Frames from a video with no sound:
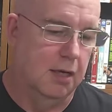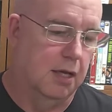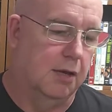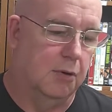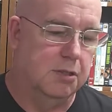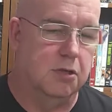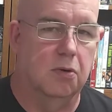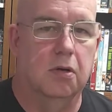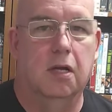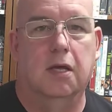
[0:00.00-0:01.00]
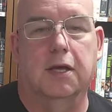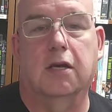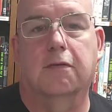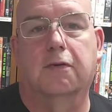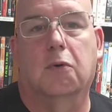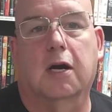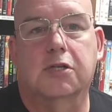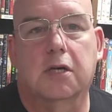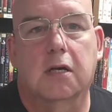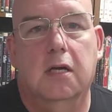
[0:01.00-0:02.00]
Anyway, so thank you for
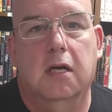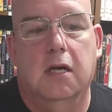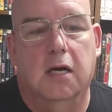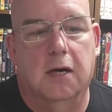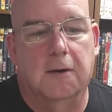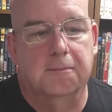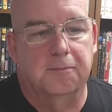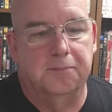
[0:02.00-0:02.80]
watching. Um,